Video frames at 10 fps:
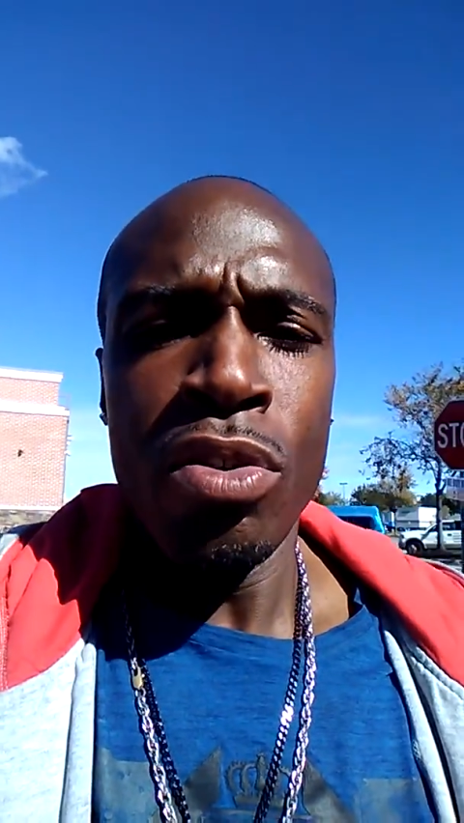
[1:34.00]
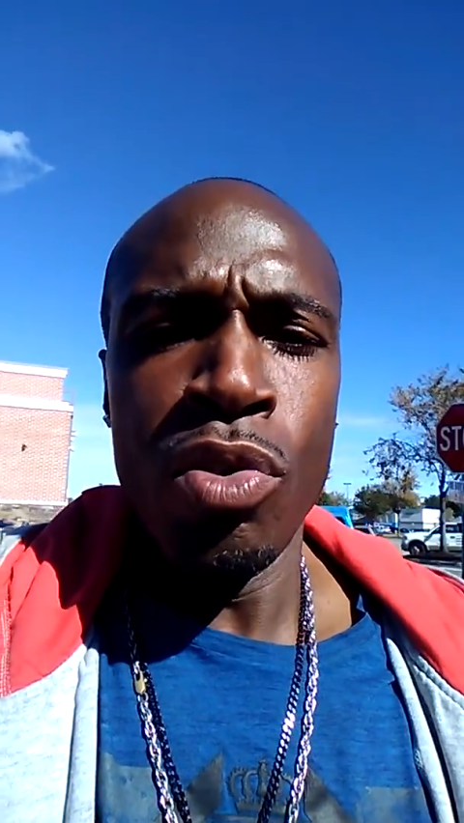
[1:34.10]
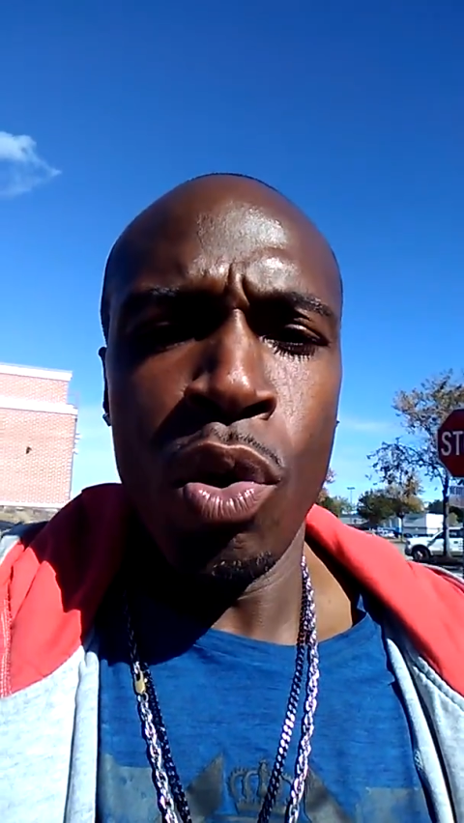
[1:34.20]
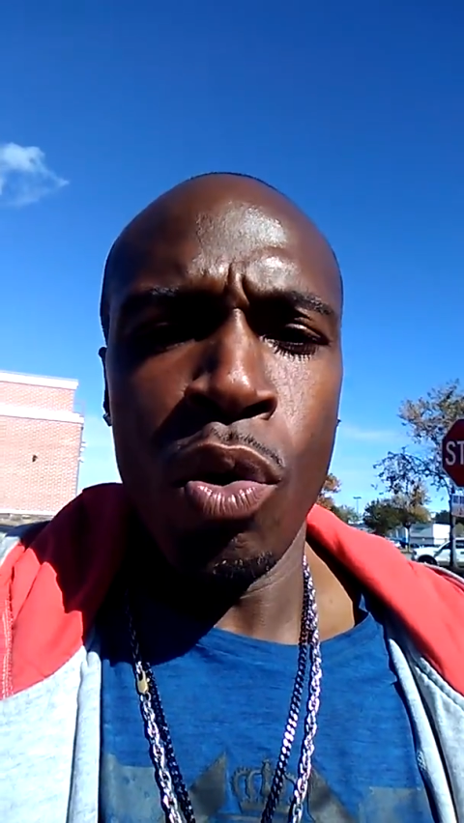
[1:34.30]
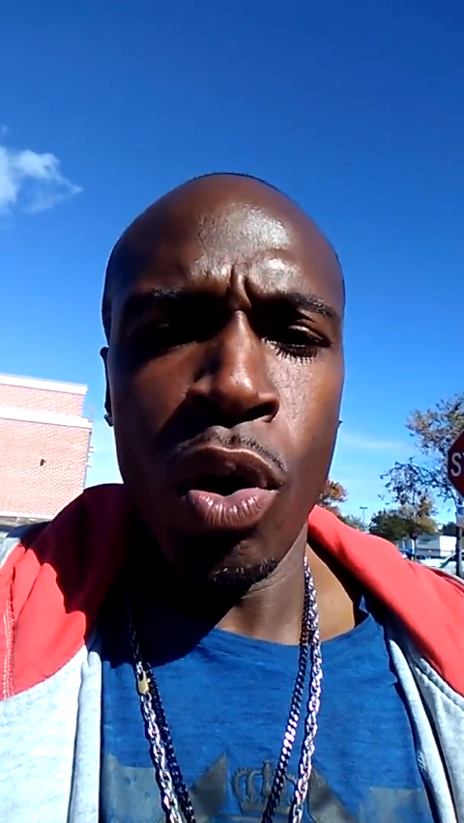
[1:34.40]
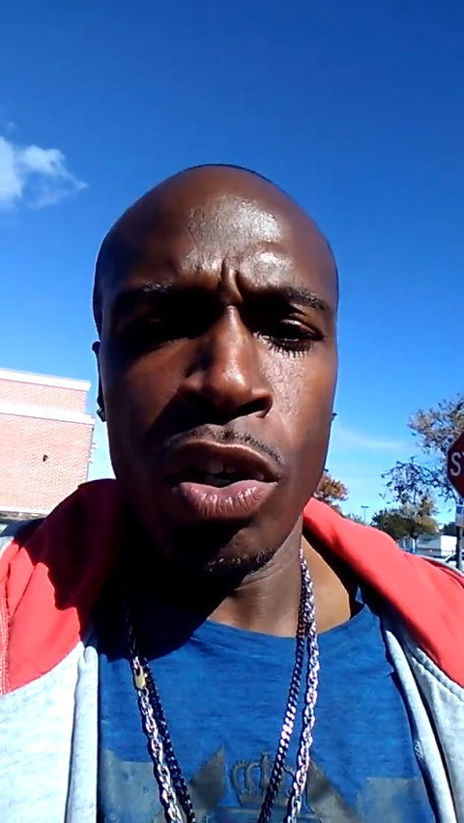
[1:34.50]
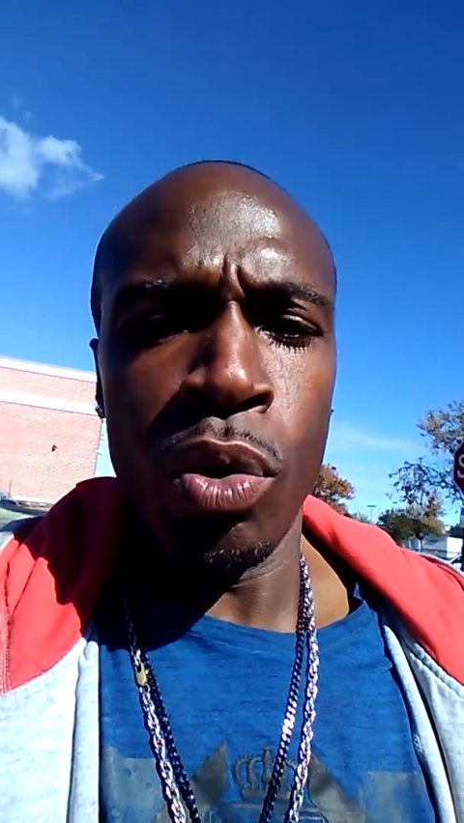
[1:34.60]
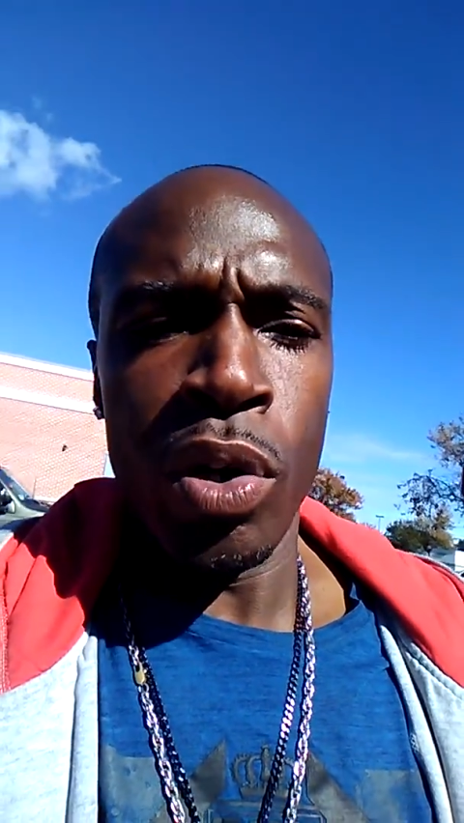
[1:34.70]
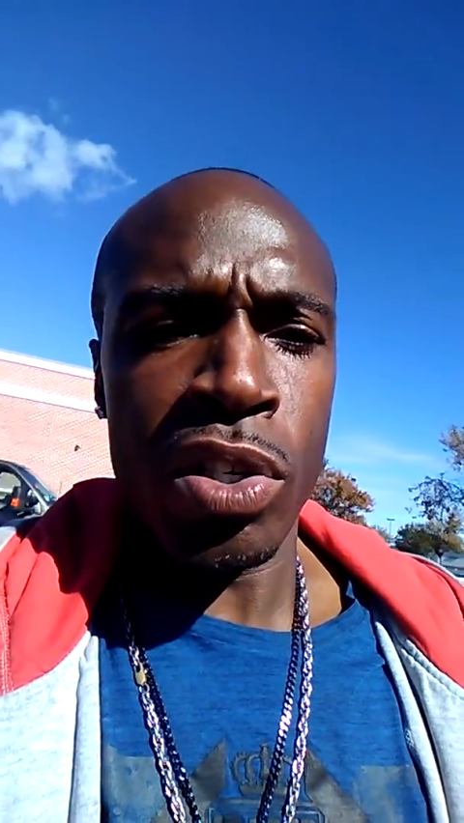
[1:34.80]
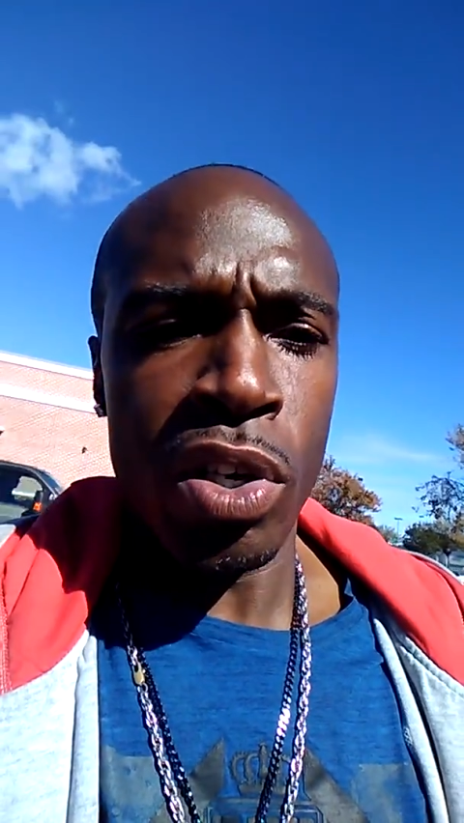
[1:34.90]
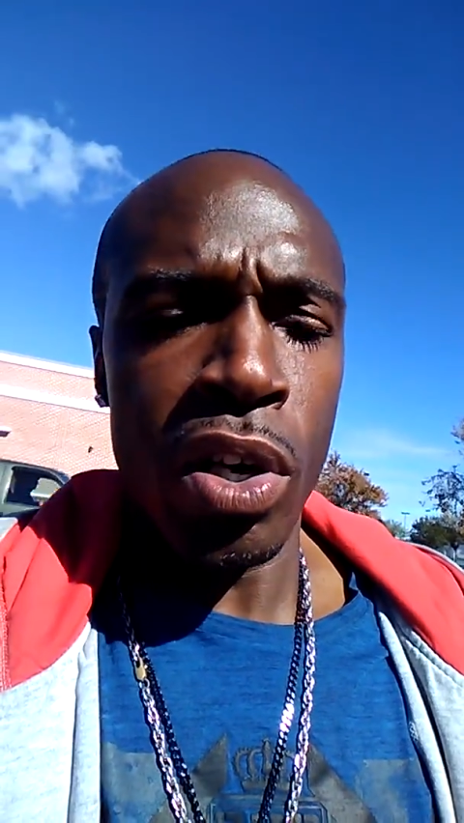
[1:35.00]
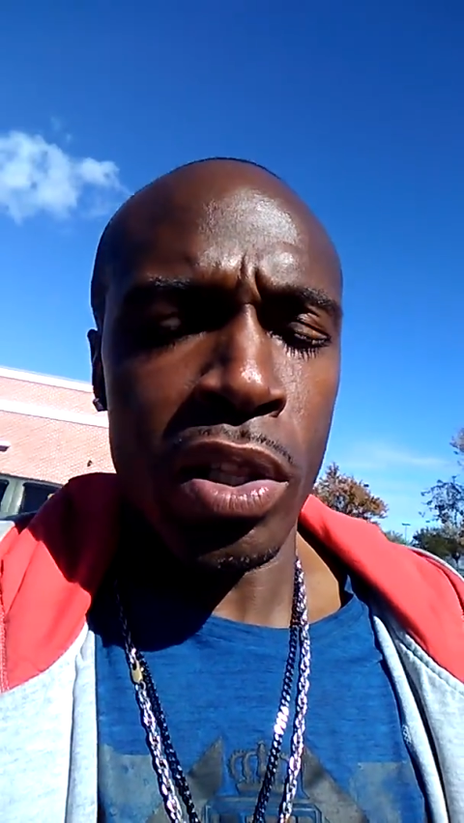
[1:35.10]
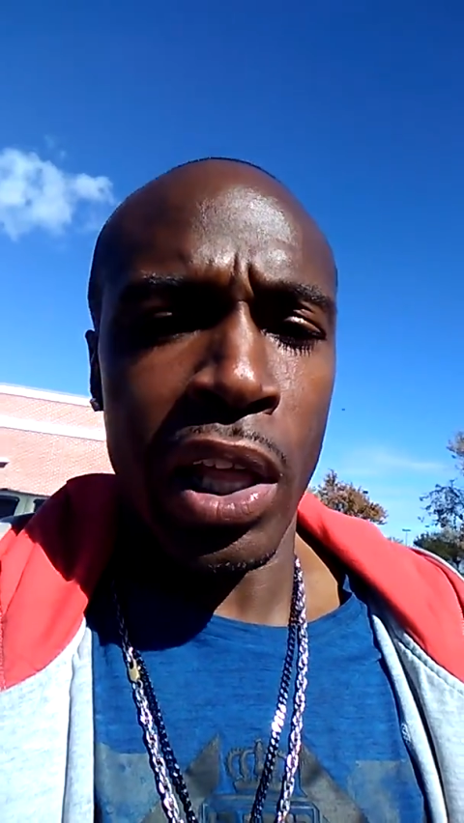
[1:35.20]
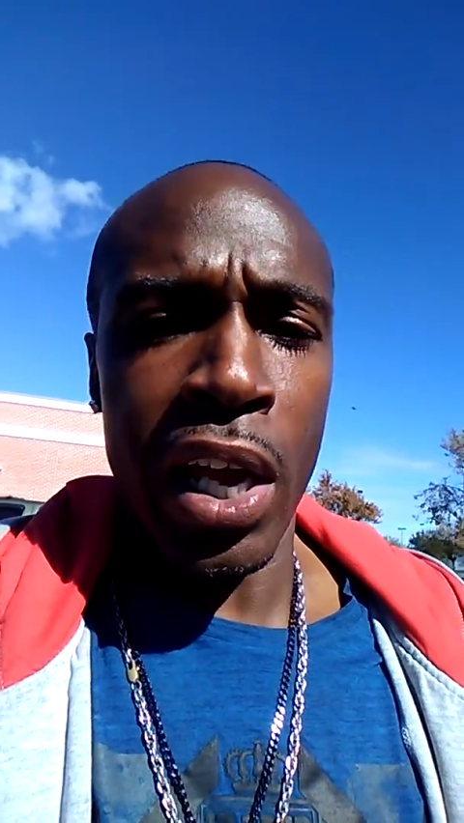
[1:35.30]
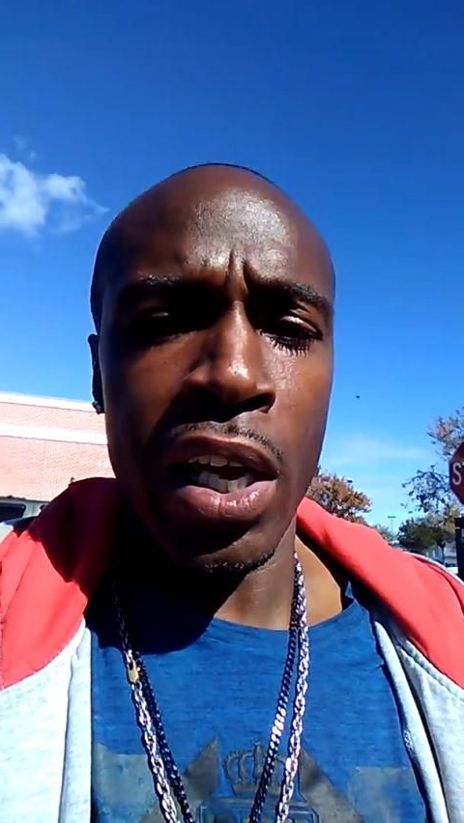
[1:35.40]
you know, or doing
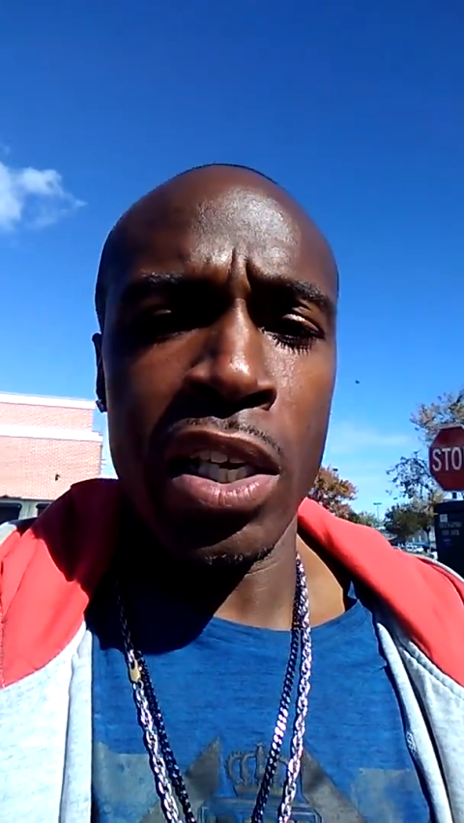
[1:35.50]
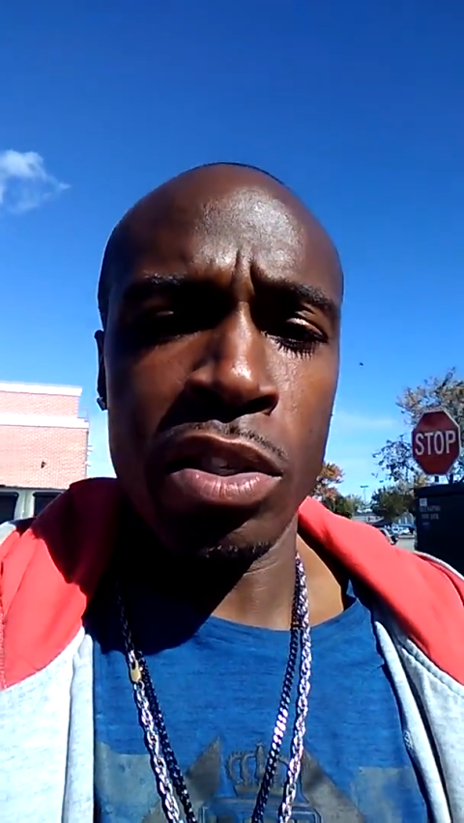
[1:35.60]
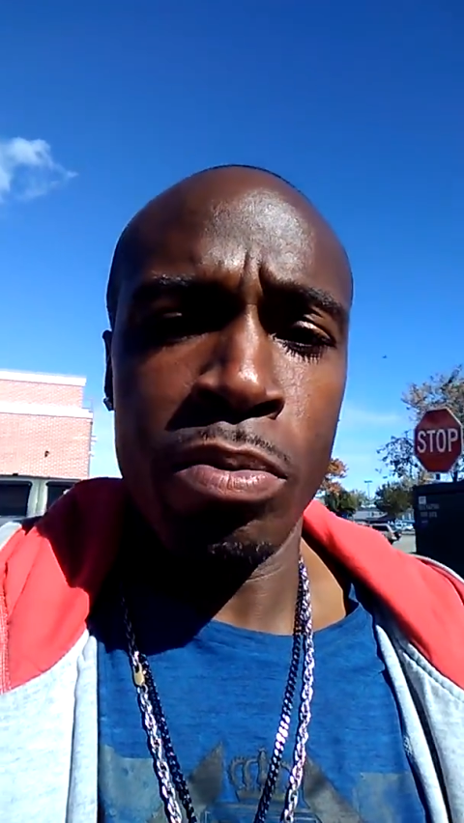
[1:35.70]
certain things.